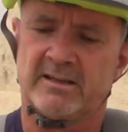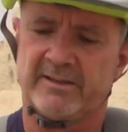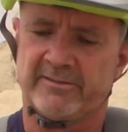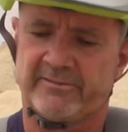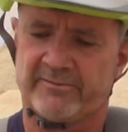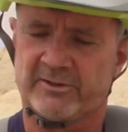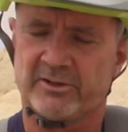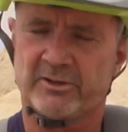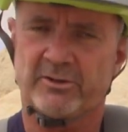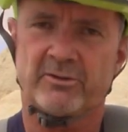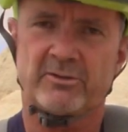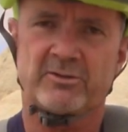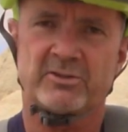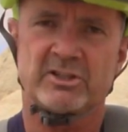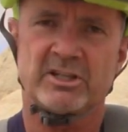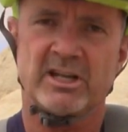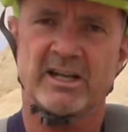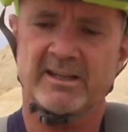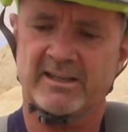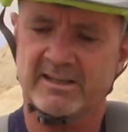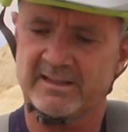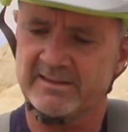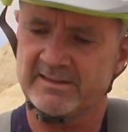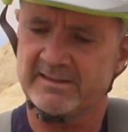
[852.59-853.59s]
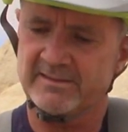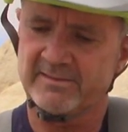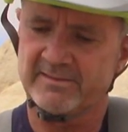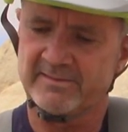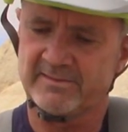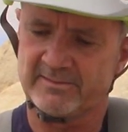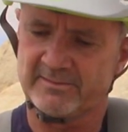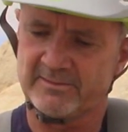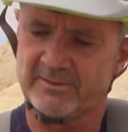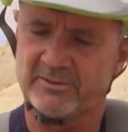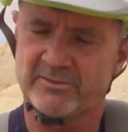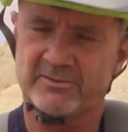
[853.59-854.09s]
If you're
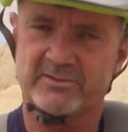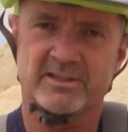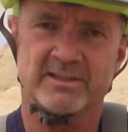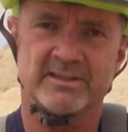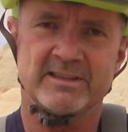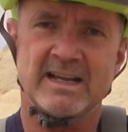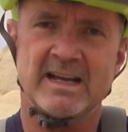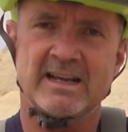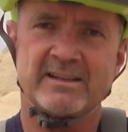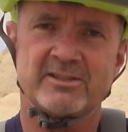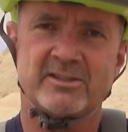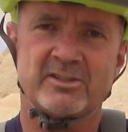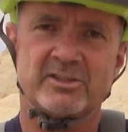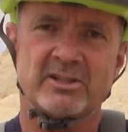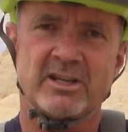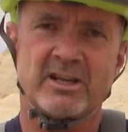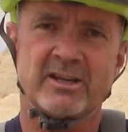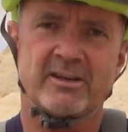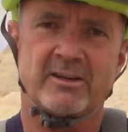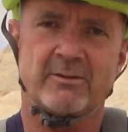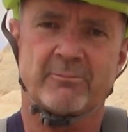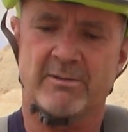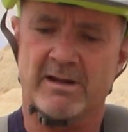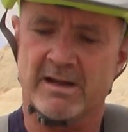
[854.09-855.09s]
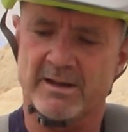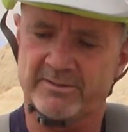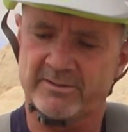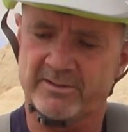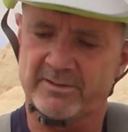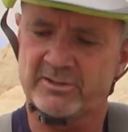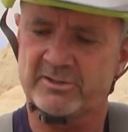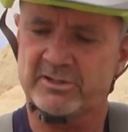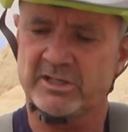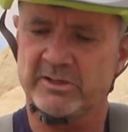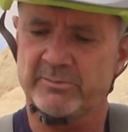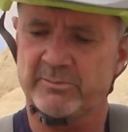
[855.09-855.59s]
checking, using that to check around
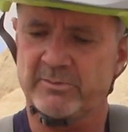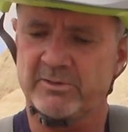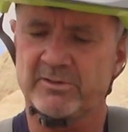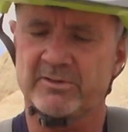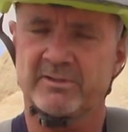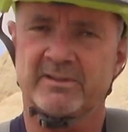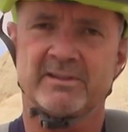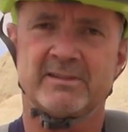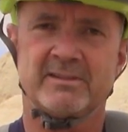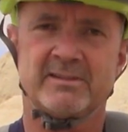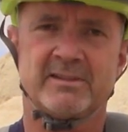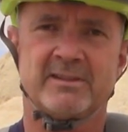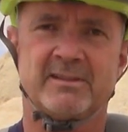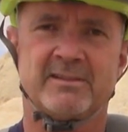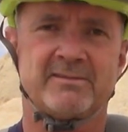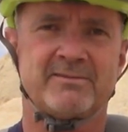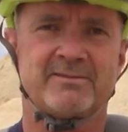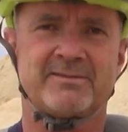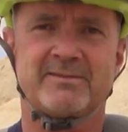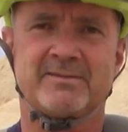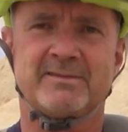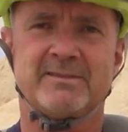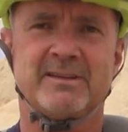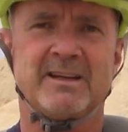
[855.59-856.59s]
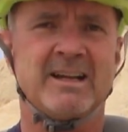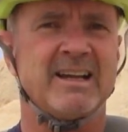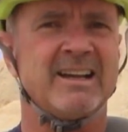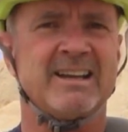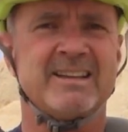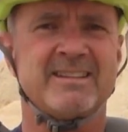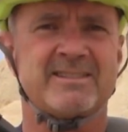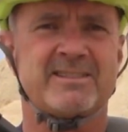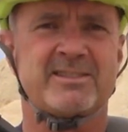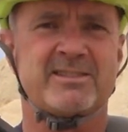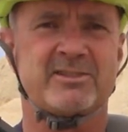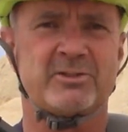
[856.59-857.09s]
the chamber,
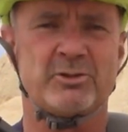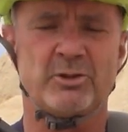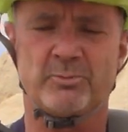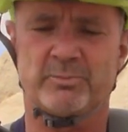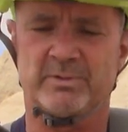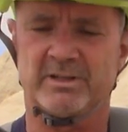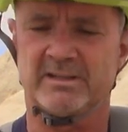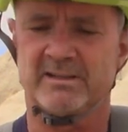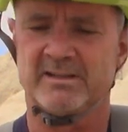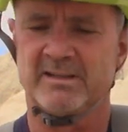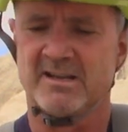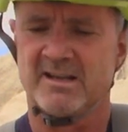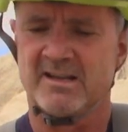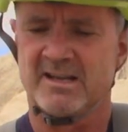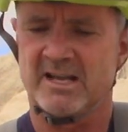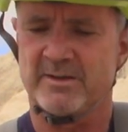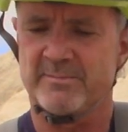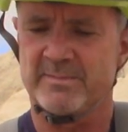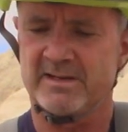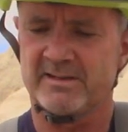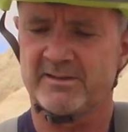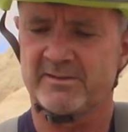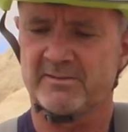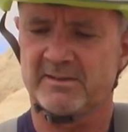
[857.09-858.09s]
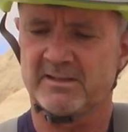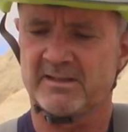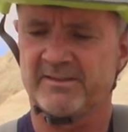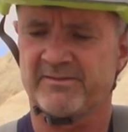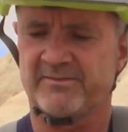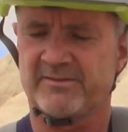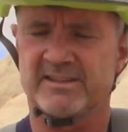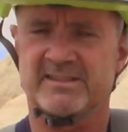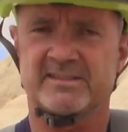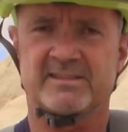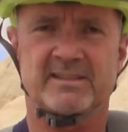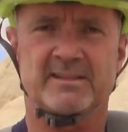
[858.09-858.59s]
uh, stupid. I mean, the,
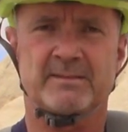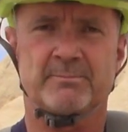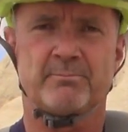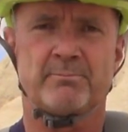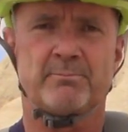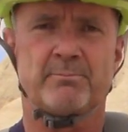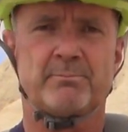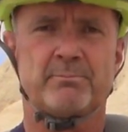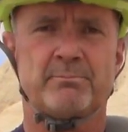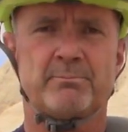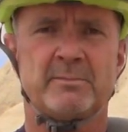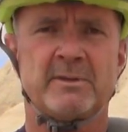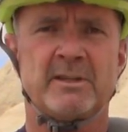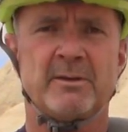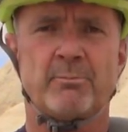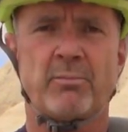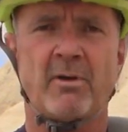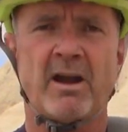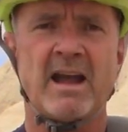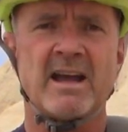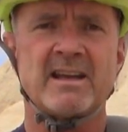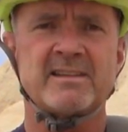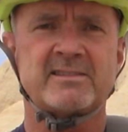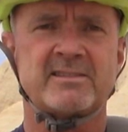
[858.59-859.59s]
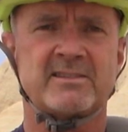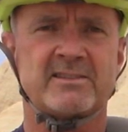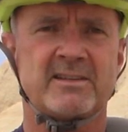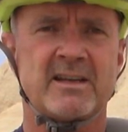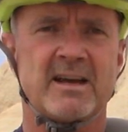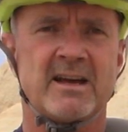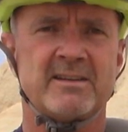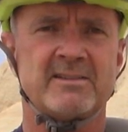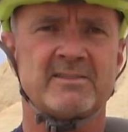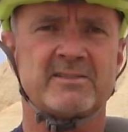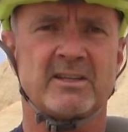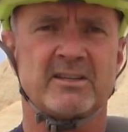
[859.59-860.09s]
if it's a, the brass has
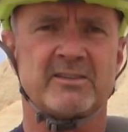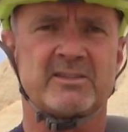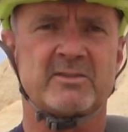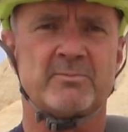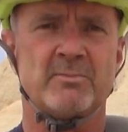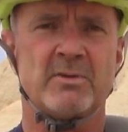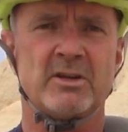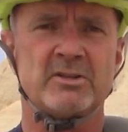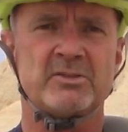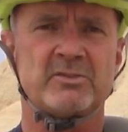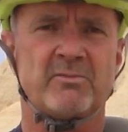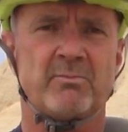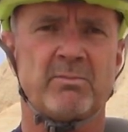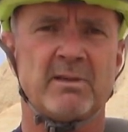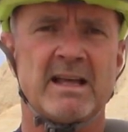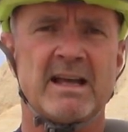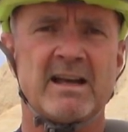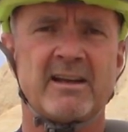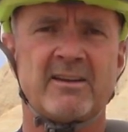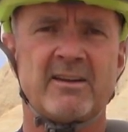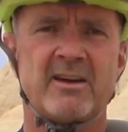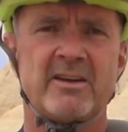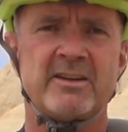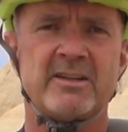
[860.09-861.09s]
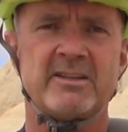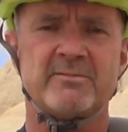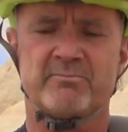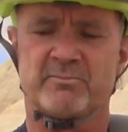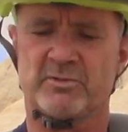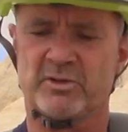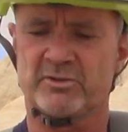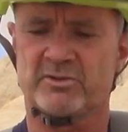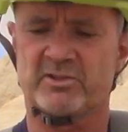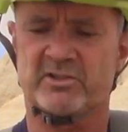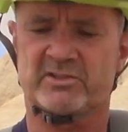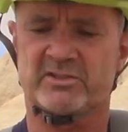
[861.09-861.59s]
gotten a smudge of black on
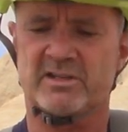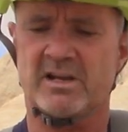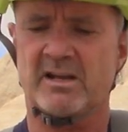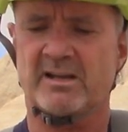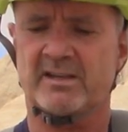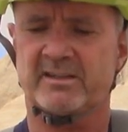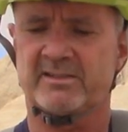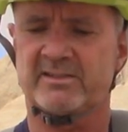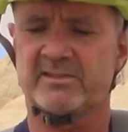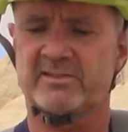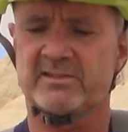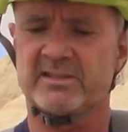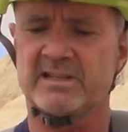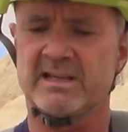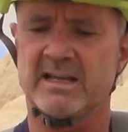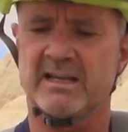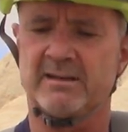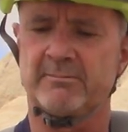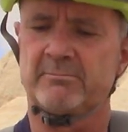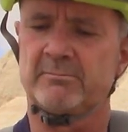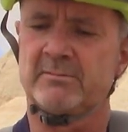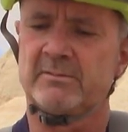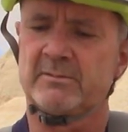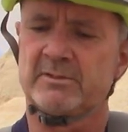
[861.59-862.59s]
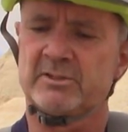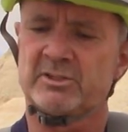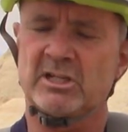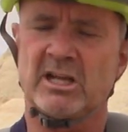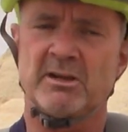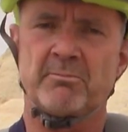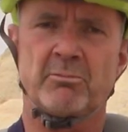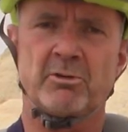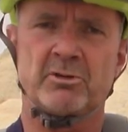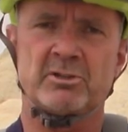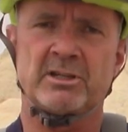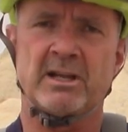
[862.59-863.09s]
it, you're just not going to see it.
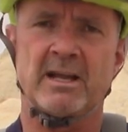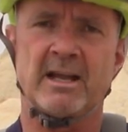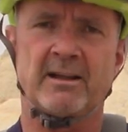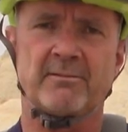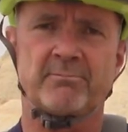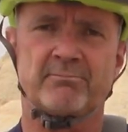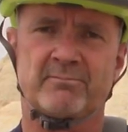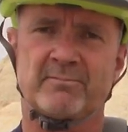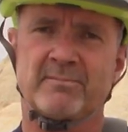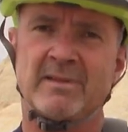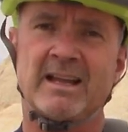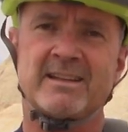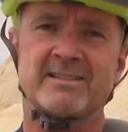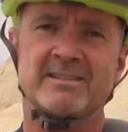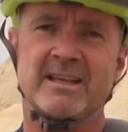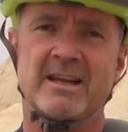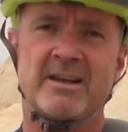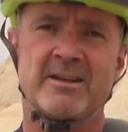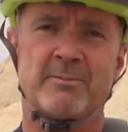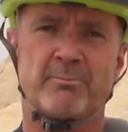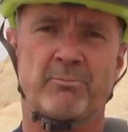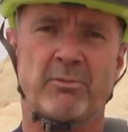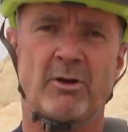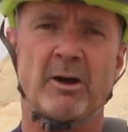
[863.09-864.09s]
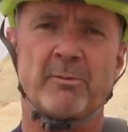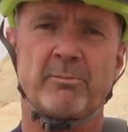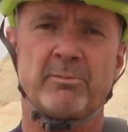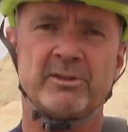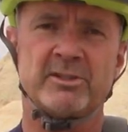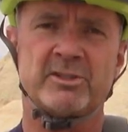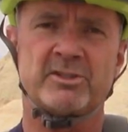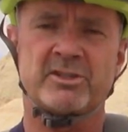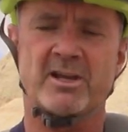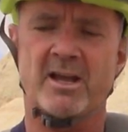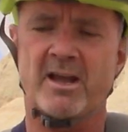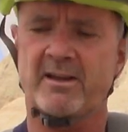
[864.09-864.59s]
Chamber check. That's how you
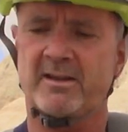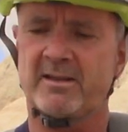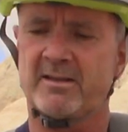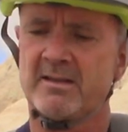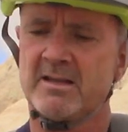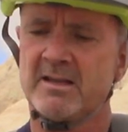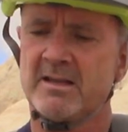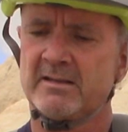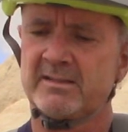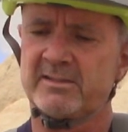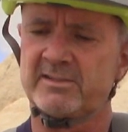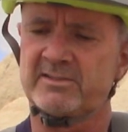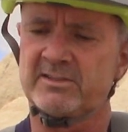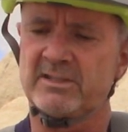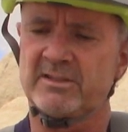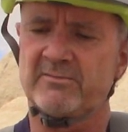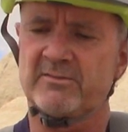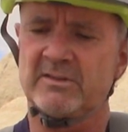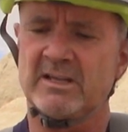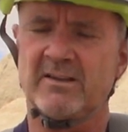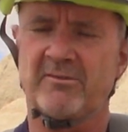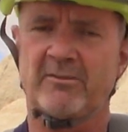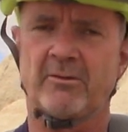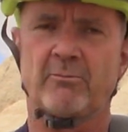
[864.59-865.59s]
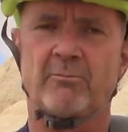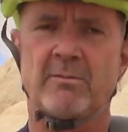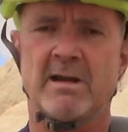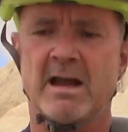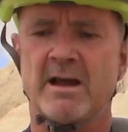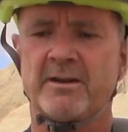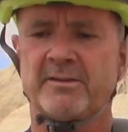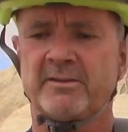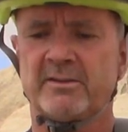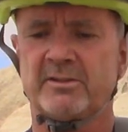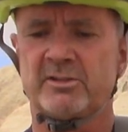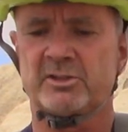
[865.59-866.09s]
properly check to see if you have a
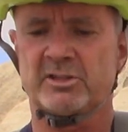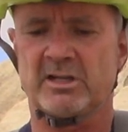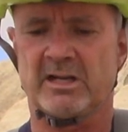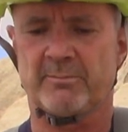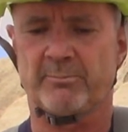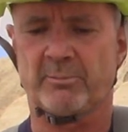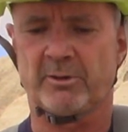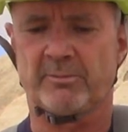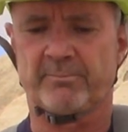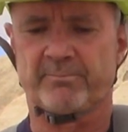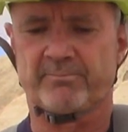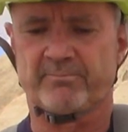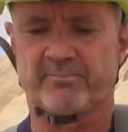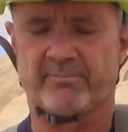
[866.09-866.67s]
round in the chamber.